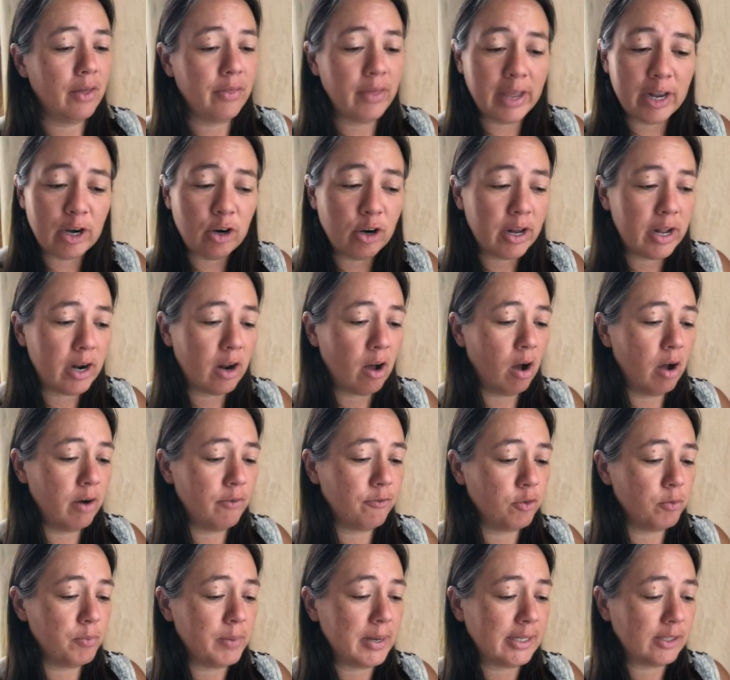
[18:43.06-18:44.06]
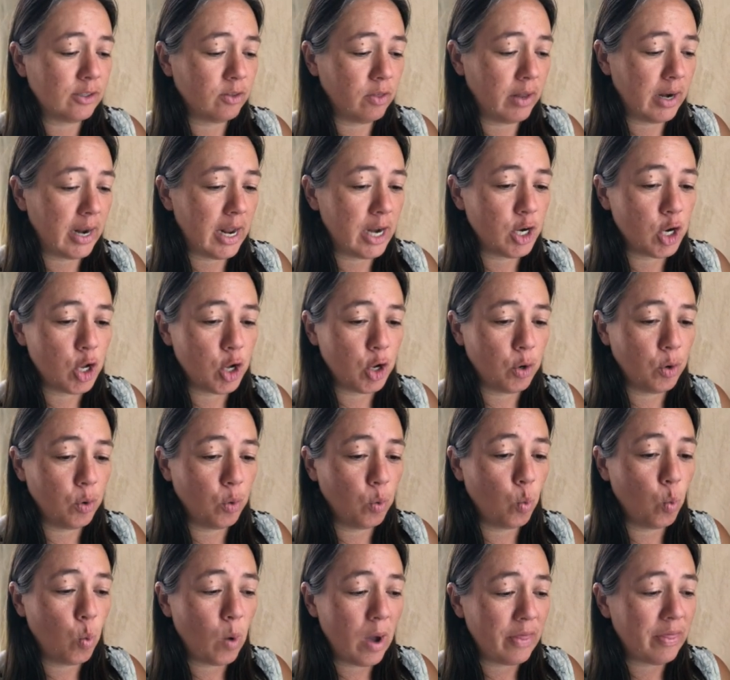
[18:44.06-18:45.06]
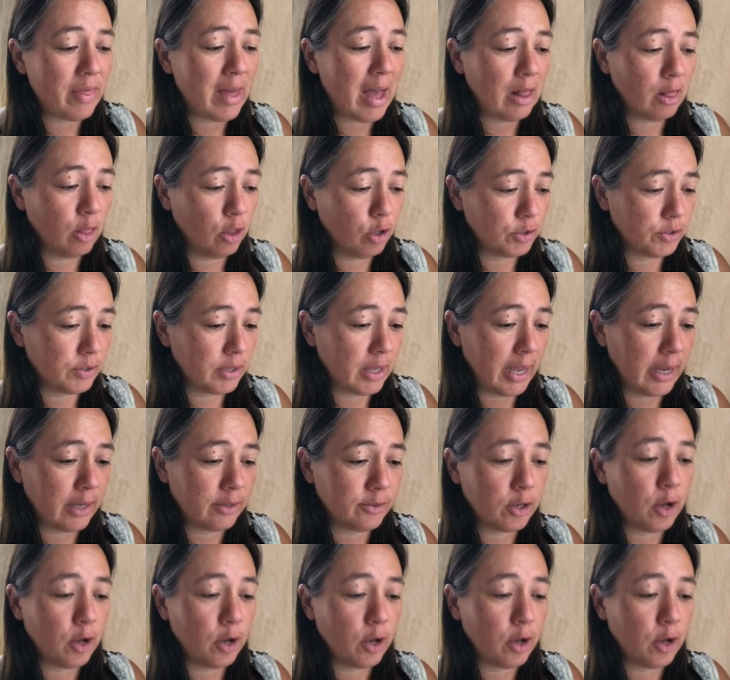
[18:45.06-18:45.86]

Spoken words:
the internet on for me so that I know what that looks like.